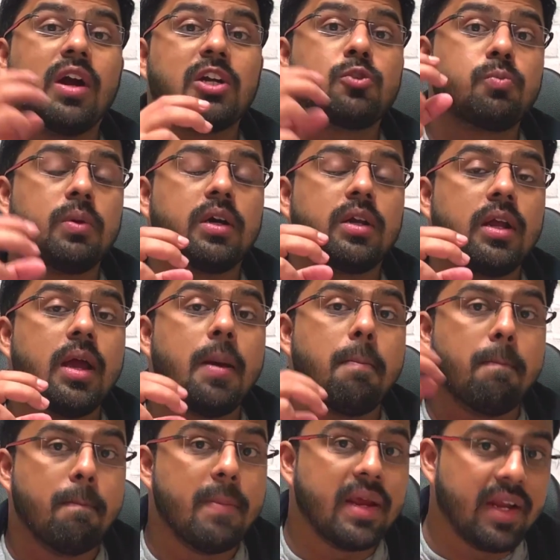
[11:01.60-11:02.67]
per
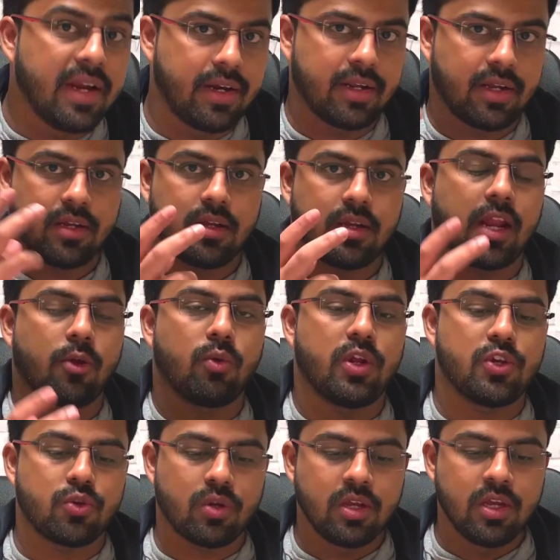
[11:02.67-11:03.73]
minute
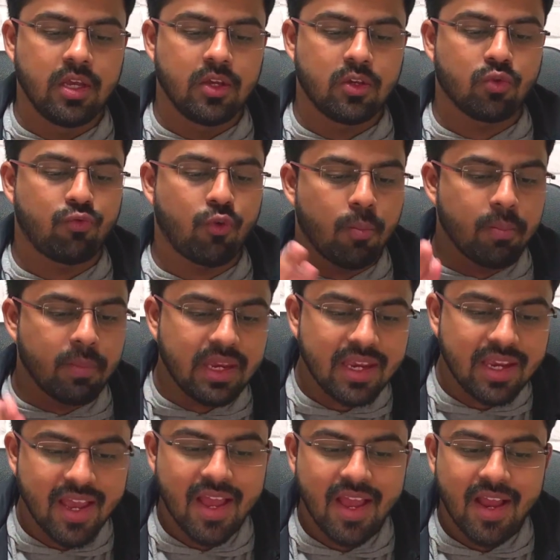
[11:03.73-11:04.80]
calculation. So for me,
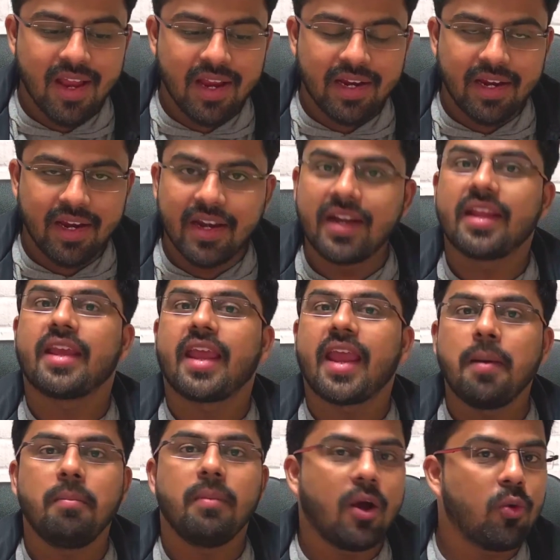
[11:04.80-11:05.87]
it
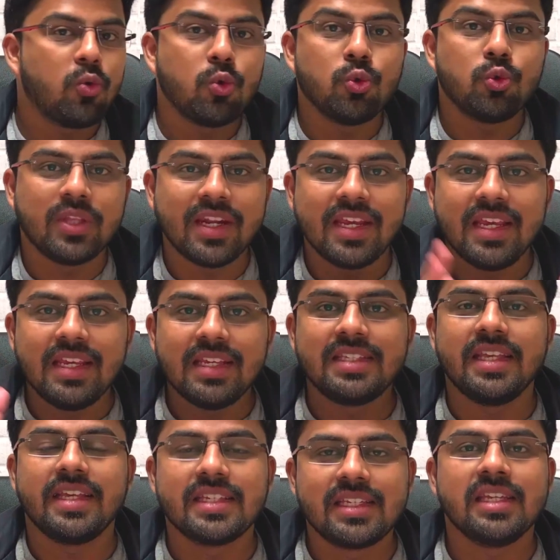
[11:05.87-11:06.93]
came down to
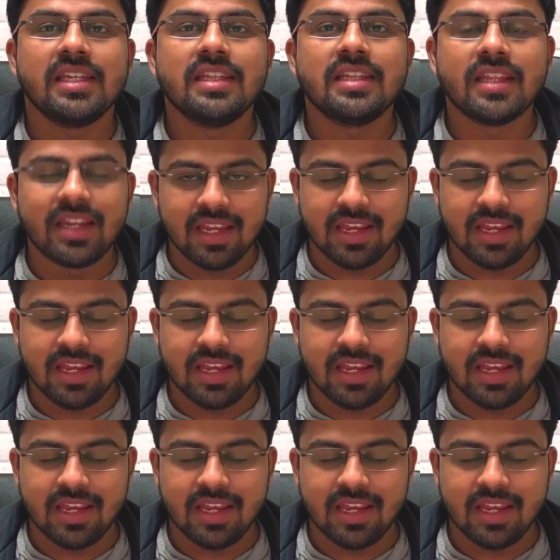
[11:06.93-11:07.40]
363.